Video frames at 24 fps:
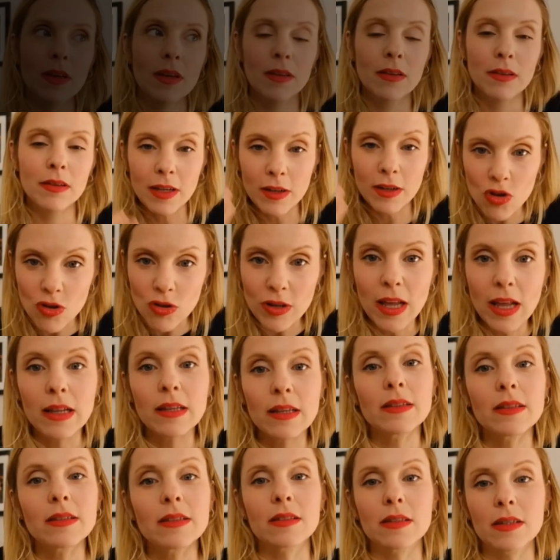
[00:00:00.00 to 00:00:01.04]

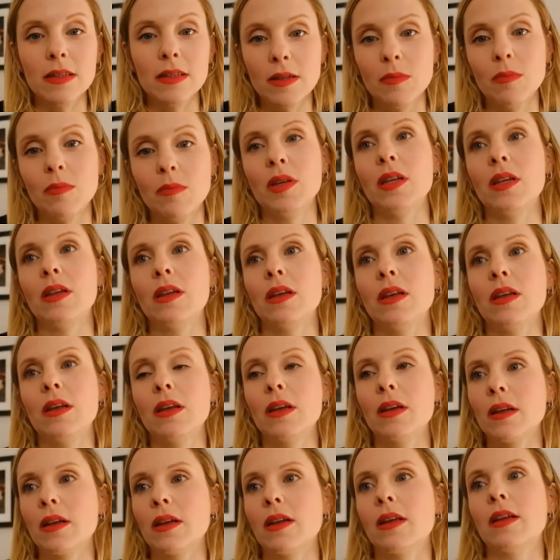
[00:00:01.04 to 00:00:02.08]
intentionality and
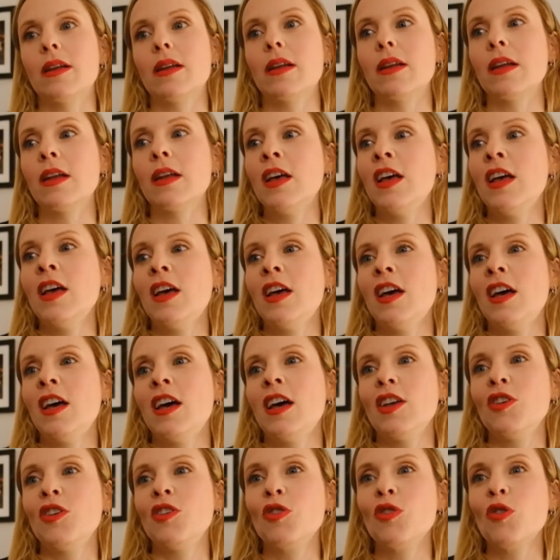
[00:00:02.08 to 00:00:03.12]
meaning and and
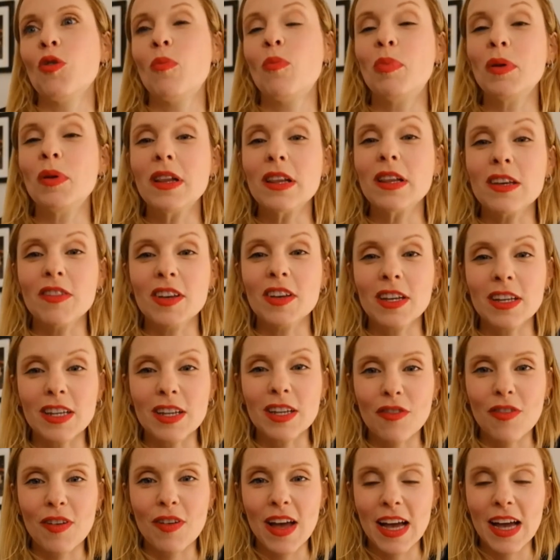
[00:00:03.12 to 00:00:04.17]
you know believing in
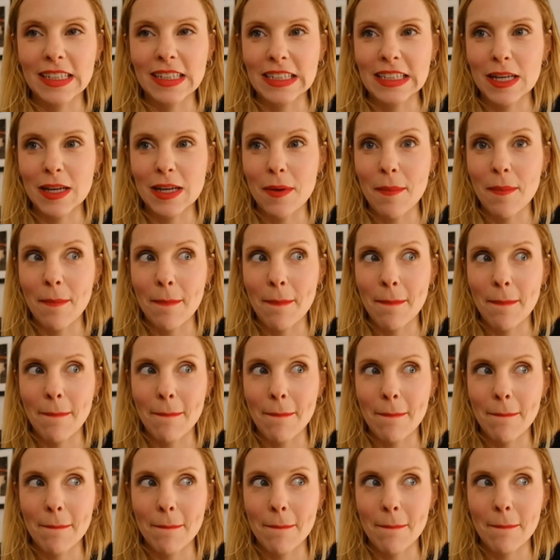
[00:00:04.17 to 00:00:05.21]
the fact that
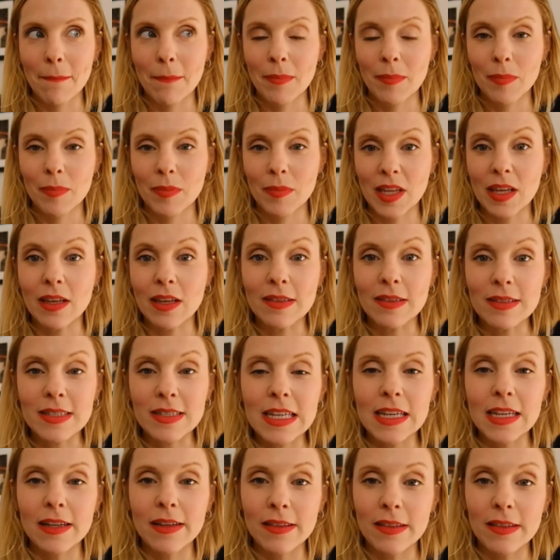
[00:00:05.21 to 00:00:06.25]
taking
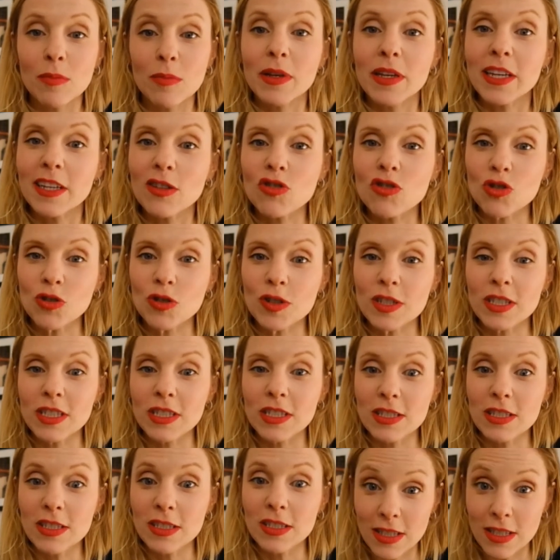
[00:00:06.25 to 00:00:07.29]
stands and making
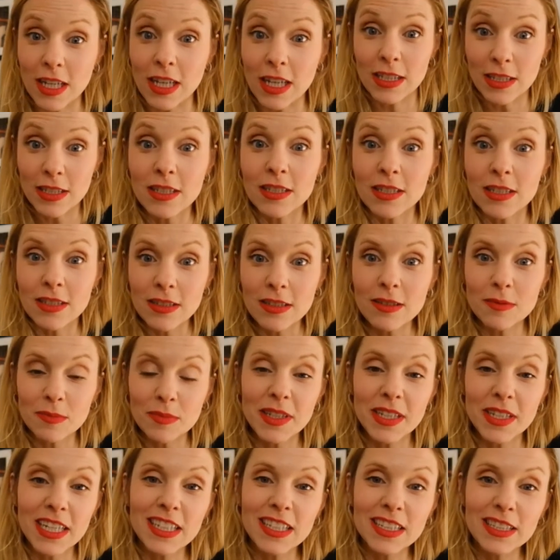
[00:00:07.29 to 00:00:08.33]
choices does
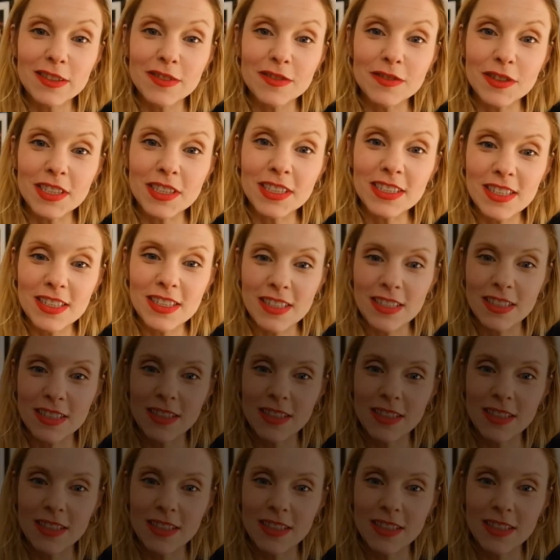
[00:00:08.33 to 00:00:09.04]
make a difference